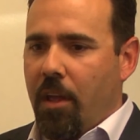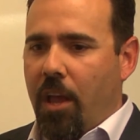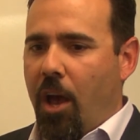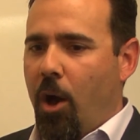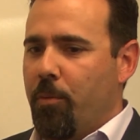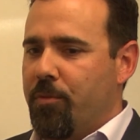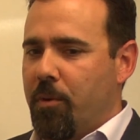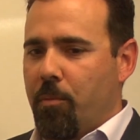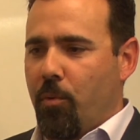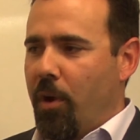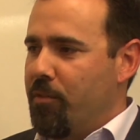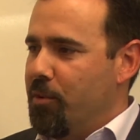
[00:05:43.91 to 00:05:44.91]
It helps from
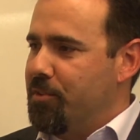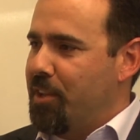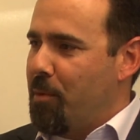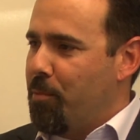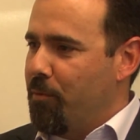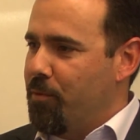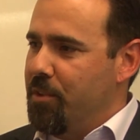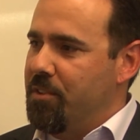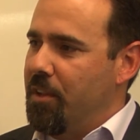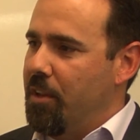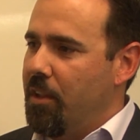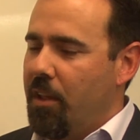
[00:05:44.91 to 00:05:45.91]
a revenue standpoint for the
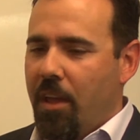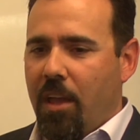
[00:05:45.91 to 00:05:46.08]
city.